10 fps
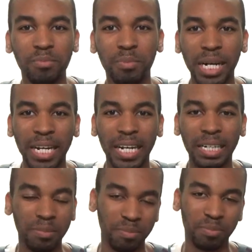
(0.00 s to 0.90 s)
but
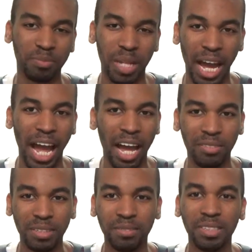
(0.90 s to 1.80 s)
I
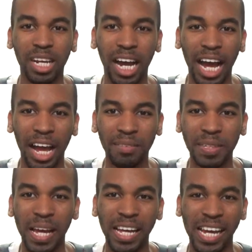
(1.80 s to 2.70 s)
haven't
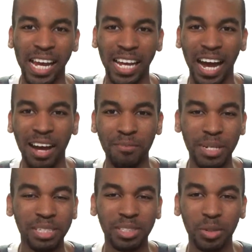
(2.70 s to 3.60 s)
I've
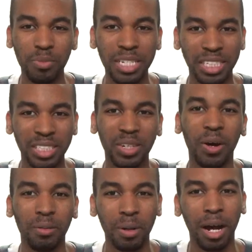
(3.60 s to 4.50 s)
been so busy, so
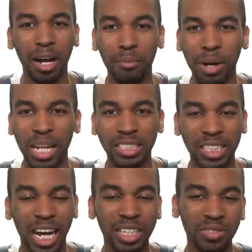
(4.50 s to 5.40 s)
I
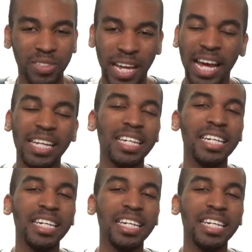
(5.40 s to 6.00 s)
apologize for that.